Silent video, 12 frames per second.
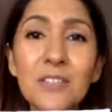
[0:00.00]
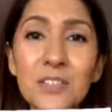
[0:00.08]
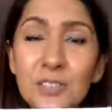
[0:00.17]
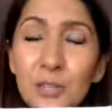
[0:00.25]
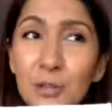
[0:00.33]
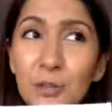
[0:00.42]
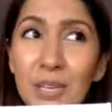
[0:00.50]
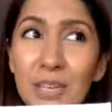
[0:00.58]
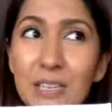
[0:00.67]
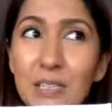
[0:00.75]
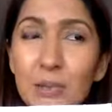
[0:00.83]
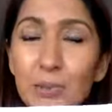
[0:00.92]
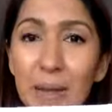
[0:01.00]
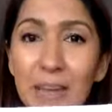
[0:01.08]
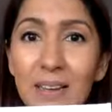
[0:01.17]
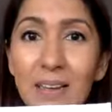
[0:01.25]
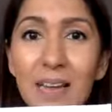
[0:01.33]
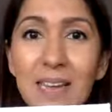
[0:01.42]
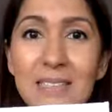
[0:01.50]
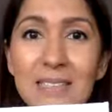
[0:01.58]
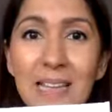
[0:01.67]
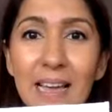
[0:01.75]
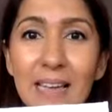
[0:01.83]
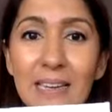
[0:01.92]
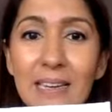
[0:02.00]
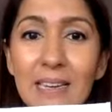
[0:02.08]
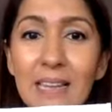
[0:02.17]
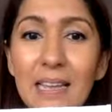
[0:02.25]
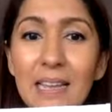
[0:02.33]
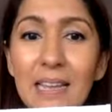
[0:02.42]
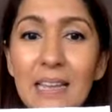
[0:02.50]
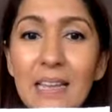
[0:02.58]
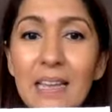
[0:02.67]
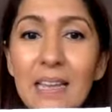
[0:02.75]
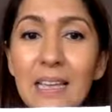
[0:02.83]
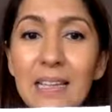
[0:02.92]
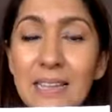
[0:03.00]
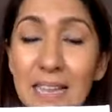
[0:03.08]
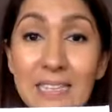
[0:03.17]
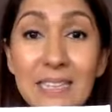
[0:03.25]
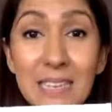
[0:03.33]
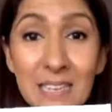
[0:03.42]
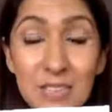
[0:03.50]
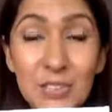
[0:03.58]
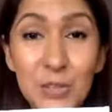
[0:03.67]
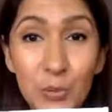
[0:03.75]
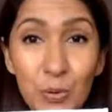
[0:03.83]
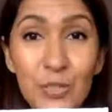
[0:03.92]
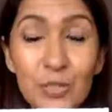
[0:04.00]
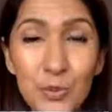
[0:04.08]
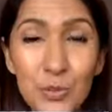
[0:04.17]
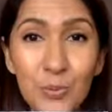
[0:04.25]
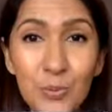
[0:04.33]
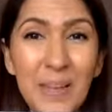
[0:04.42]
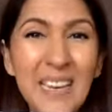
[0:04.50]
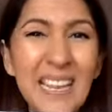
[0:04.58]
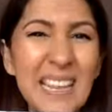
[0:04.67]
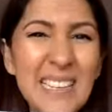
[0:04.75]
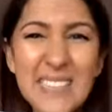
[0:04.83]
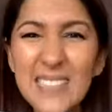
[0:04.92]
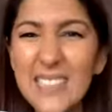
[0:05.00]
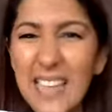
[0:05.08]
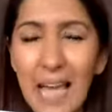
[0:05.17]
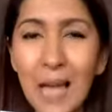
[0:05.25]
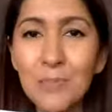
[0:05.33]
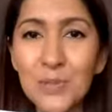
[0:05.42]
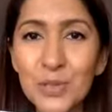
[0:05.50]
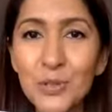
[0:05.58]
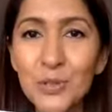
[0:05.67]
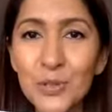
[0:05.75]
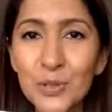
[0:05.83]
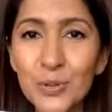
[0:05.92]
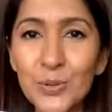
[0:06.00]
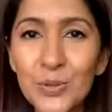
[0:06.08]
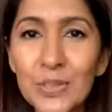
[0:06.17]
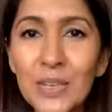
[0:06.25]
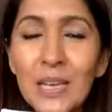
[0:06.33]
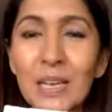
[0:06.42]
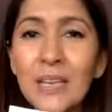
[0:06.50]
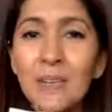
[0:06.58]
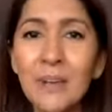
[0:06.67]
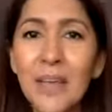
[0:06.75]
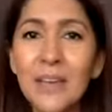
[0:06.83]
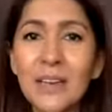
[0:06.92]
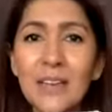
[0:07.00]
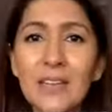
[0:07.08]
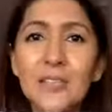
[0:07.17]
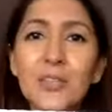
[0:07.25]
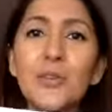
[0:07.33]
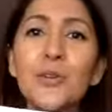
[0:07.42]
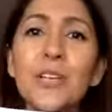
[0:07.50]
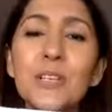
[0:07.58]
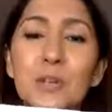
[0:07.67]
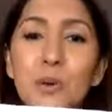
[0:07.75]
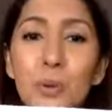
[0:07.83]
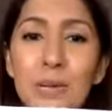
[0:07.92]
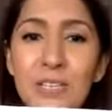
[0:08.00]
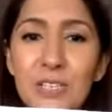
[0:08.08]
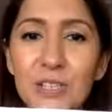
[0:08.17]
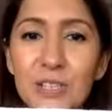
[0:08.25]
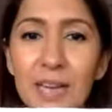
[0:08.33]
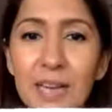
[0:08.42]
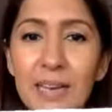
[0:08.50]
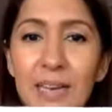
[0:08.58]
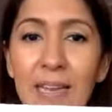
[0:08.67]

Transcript: you need to recognize that, yes, it is your truth, but is it the absolute truth, right? So you need to question that.